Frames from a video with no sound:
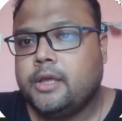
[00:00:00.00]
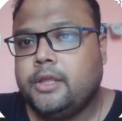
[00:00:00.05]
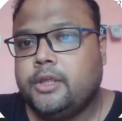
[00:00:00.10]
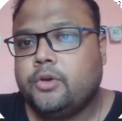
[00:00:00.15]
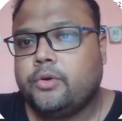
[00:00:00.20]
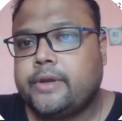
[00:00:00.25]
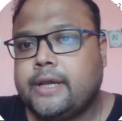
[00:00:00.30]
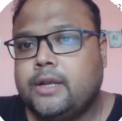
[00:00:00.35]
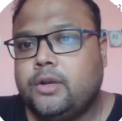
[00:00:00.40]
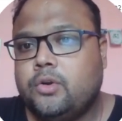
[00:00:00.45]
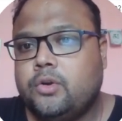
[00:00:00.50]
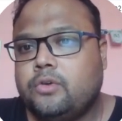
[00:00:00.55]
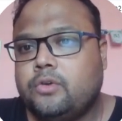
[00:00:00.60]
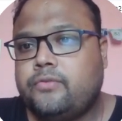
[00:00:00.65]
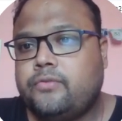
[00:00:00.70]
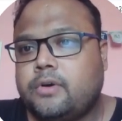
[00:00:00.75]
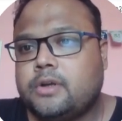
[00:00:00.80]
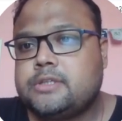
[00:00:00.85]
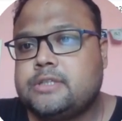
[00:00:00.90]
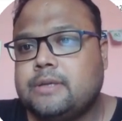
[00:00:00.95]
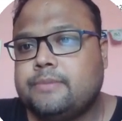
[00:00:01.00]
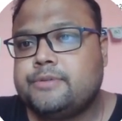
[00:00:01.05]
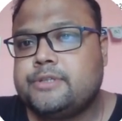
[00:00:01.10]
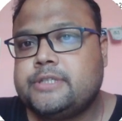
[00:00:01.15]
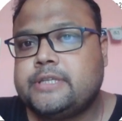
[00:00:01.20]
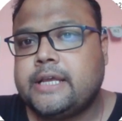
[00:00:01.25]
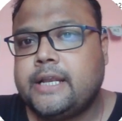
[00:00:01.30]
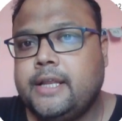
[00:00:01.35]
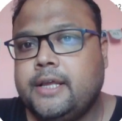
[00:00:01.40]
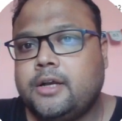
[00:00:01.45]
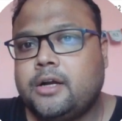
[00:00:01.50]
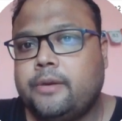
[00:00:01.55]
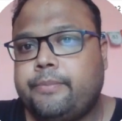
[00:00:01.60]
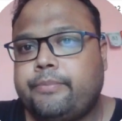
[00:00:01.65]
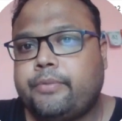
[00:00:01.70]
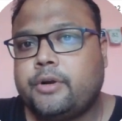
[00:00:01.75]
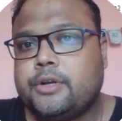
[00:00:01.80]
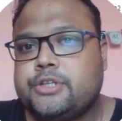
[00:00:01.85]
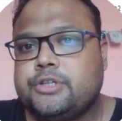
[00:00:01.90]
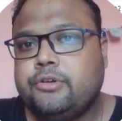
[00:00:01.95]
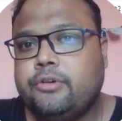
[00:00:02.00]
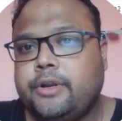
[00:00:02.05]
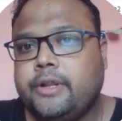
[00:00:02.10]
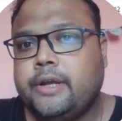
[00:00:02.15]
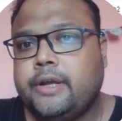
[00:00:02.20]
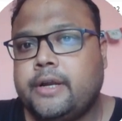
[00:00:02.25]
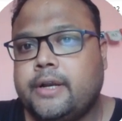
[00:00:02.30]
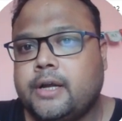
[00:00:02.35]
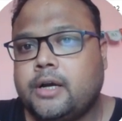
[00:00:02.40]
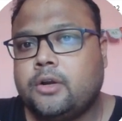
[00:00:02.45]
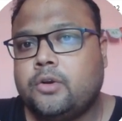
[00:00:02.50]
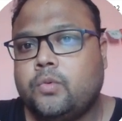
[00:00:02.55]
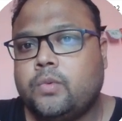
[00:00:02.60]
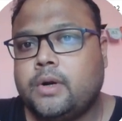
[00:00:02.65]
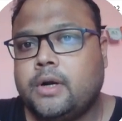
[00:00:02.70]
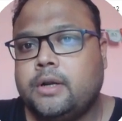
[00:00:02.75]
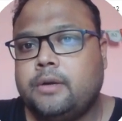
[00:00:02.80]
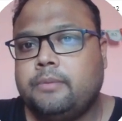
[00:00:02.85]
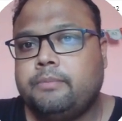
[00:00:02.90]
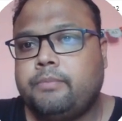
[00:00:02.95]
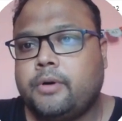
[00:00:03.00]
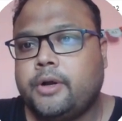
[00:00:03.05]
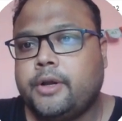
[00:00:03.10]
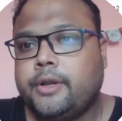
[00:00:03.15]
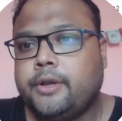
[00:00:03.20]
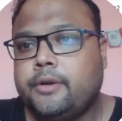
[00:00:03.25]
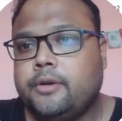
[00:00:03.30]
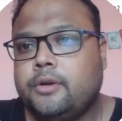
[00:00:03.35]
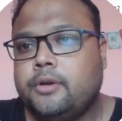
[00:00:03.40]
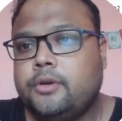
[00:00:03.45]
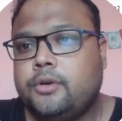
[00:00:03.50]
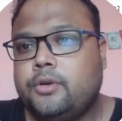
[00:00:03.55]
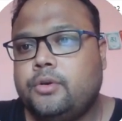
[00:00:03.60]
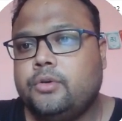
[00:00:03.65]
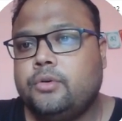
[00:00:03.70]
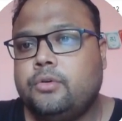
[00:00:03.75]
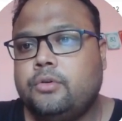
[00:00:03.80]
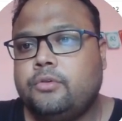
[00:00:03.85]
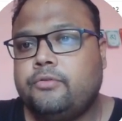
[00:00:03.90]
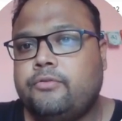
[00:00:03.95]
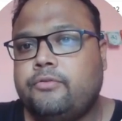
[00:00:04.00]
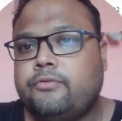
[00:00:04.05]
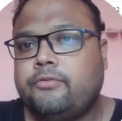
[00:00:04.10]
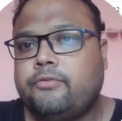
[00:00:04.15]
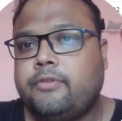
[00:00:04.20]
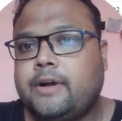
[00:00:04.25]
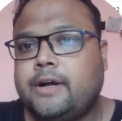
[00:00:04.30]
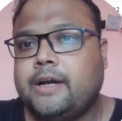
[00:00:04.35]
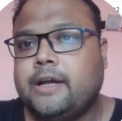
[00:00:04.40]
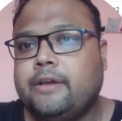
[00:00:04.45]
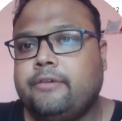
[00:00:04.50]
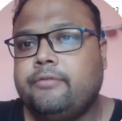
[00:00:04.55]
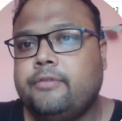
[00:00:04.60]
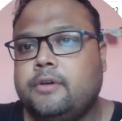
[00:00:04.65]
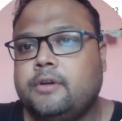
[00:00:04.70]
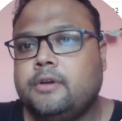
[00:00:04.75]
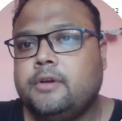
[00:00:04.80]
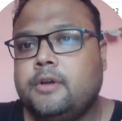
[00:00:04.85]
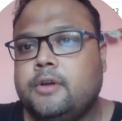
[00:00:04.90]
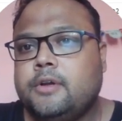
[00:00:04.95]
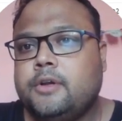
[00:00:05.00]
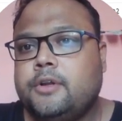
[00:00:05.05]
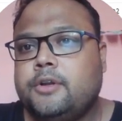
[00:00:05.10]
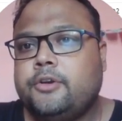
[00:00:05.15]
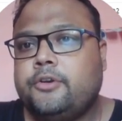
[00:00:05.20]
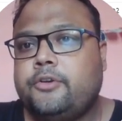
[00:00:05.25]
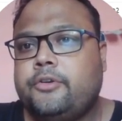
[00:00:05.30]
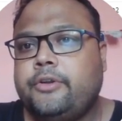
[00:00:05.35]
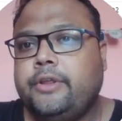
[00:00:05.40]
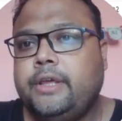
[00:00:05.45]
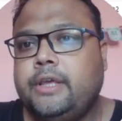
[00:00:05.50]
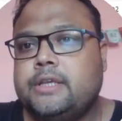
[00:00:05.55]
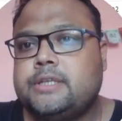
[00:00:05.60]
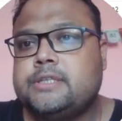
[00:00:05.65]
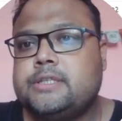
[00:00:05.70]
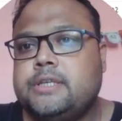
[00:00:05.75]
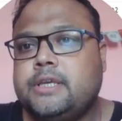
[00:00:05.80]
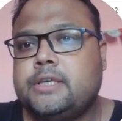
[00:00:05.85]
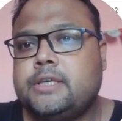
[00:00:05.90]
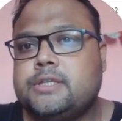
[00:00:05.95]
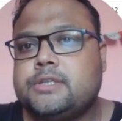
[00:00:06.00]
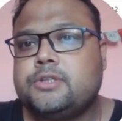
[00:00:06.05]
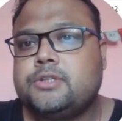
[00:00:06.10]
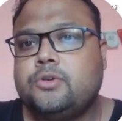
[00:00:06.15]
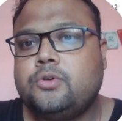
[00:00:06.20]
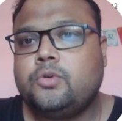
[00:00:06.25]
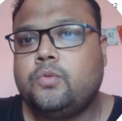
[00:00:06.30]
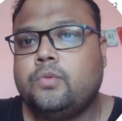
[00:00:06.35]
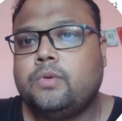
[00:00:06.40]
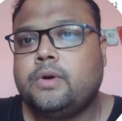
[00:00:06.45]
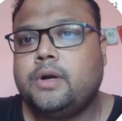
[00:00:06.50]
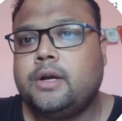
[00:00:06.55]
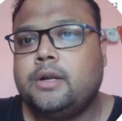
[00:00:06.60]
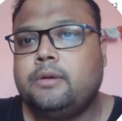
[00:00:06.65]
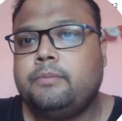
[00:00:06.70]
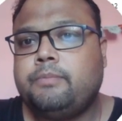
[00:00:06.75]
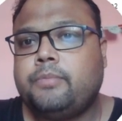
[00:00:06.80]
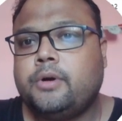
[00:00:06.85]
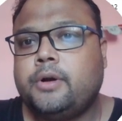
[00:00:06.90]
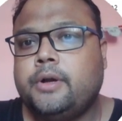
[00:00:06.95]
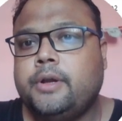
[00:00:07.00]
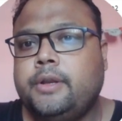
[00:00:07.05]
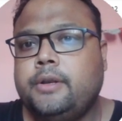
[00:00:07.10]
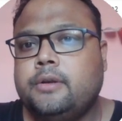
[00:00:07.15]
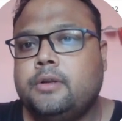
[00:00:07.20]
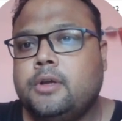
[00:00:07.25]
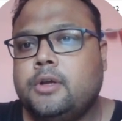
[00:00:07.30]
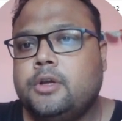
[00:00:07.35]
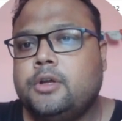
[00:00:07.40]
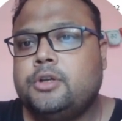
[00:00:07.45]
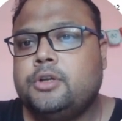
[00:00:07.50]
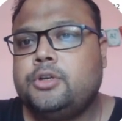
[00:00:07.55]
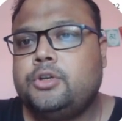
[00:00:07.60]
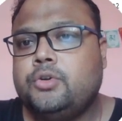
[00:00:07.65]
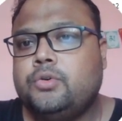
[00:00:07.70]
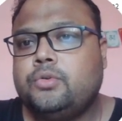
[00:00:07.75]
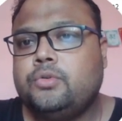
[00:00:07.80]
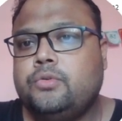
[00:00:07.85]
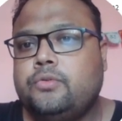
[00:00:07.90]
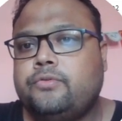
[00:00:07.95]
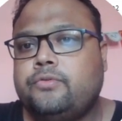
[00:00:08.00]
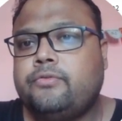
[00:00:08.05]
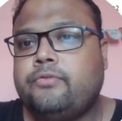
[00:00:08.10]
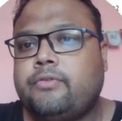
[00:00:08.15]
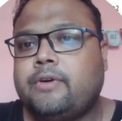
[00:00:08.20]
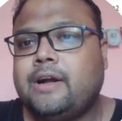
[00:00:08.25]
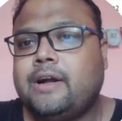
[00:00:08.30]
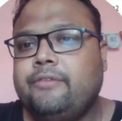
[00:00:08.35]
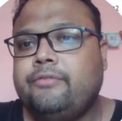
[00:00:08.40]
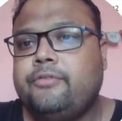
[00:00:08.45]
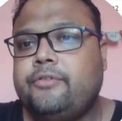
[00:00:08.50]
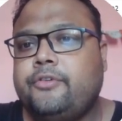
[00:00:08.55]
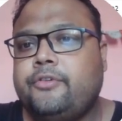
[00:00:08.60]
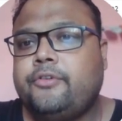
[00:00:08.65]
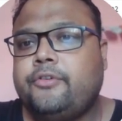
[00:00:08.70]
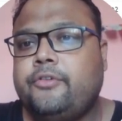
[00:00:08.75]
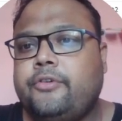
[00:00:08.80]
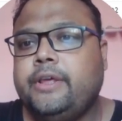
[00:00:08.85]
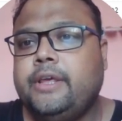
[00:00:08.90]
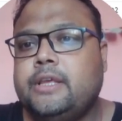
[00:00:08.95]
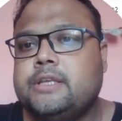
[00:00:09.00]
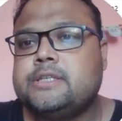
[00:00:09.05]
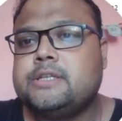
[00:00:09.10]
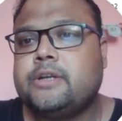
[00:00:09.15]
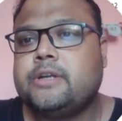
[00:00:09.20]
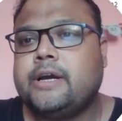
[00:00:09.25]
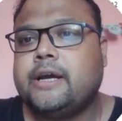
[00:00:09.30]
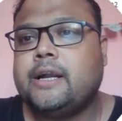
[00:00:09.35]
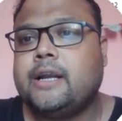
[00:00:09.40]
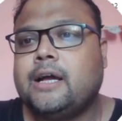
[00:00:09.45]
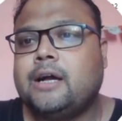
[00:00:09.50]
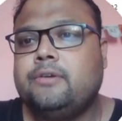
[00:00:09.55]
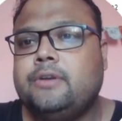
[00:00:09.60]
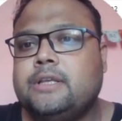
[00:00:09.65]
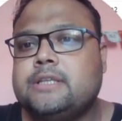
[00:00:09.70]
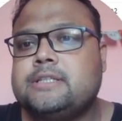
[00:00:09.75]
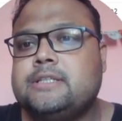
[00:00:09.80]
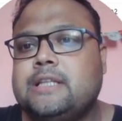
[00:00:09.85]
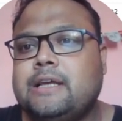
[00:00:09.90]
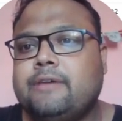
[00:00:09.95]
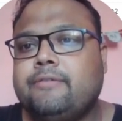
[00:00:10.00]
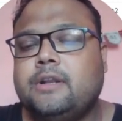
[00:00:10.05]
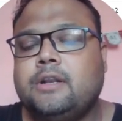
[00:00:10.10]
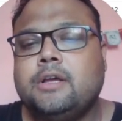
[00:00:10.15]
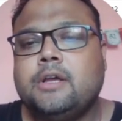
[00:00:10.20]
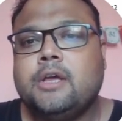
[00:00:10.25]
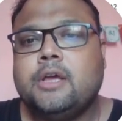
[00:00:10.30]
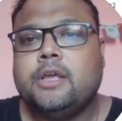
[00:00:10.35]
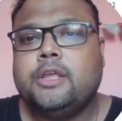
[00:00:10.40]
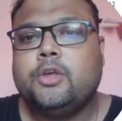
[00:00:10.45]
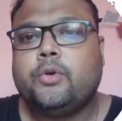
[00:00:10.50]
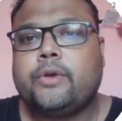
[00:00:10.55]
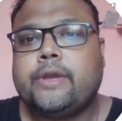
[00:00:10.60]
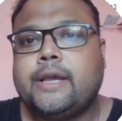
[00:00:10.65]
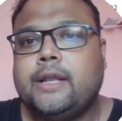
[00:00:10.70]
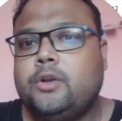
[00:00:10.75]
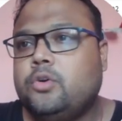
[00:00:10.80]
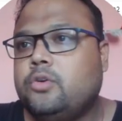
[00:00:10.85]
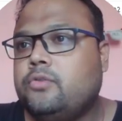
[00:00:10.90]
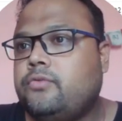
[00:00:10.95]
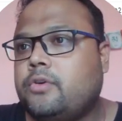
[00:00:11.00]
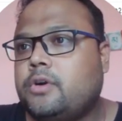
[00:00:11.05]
you can look for some selling opportunity around 1.2536 to 1.2530. Around this level, you can look